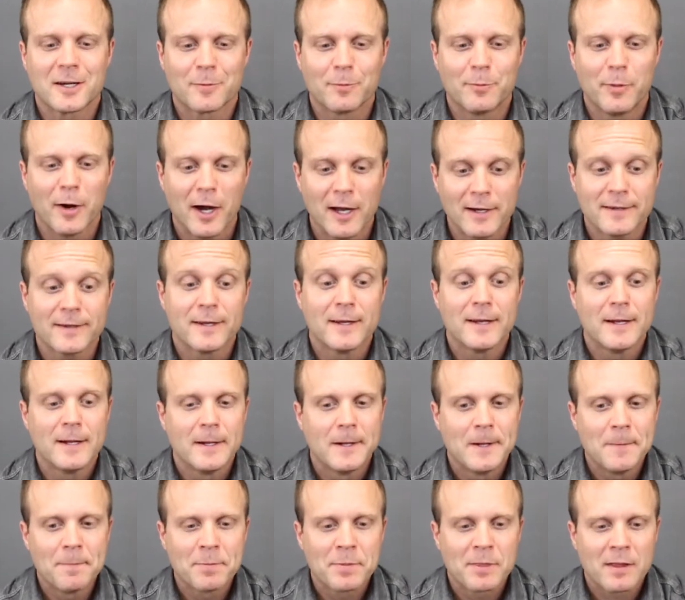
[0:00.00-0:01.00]
But
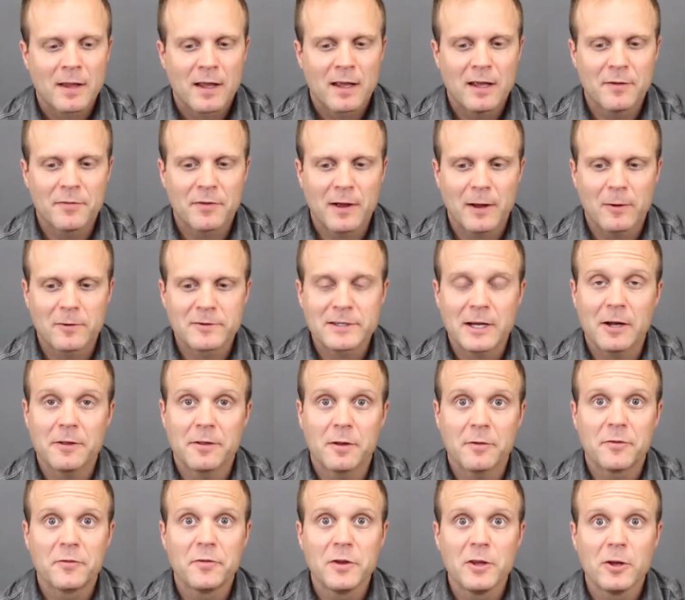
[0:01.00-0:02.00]
if I was out in the
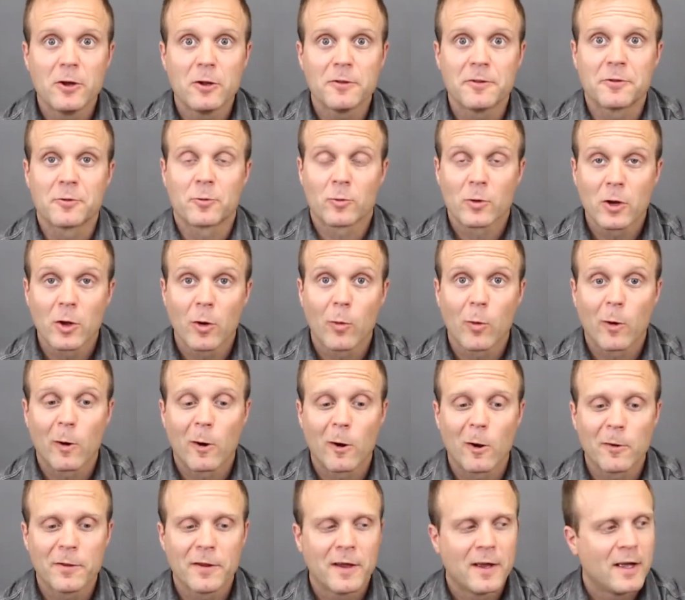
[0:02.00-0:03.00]
field in the real
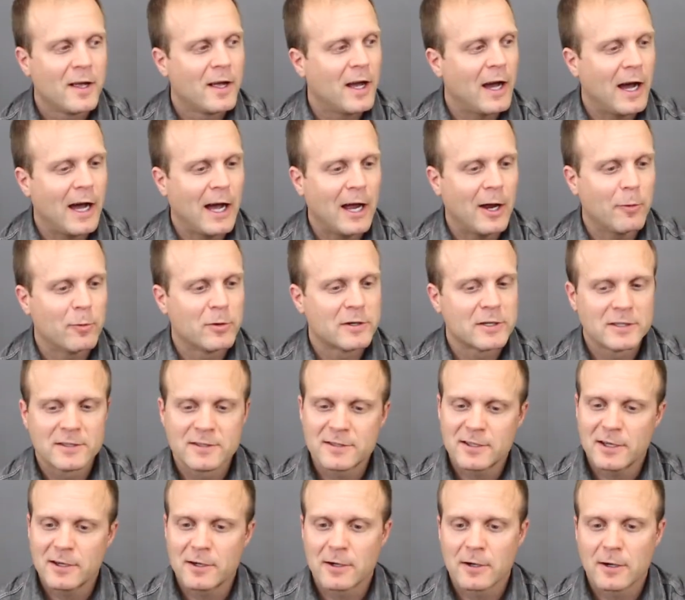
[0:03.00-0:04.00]
world, I would
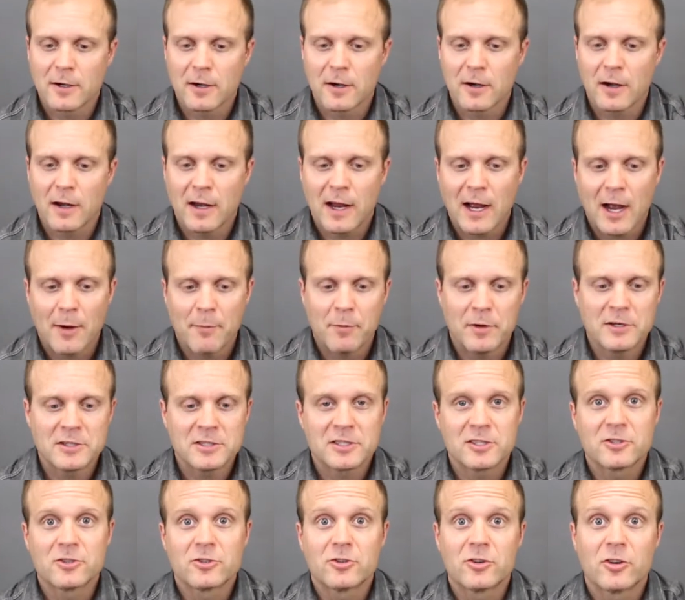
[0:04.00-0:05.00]
consider how much
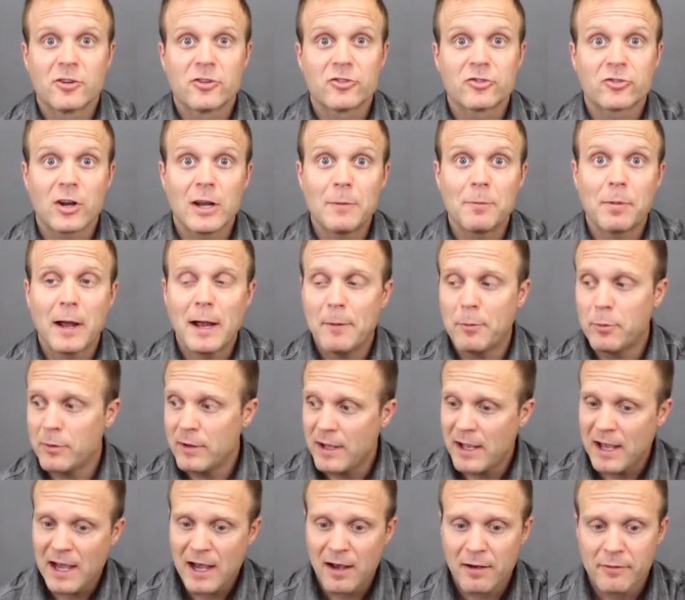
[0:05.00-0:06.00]
straight pipe we
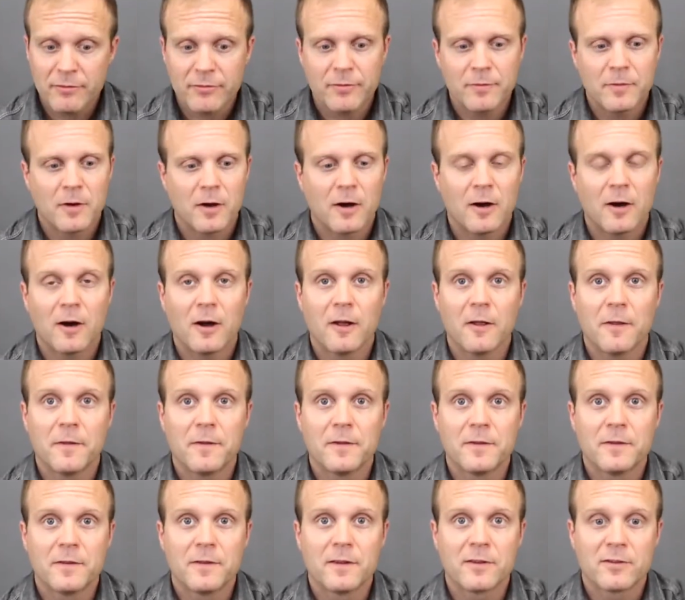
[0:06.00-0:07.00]
have on
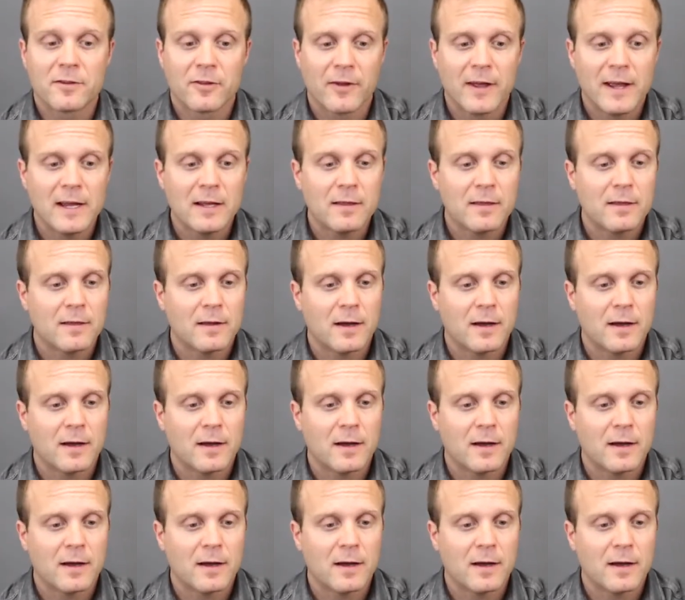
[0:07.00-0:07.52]
this length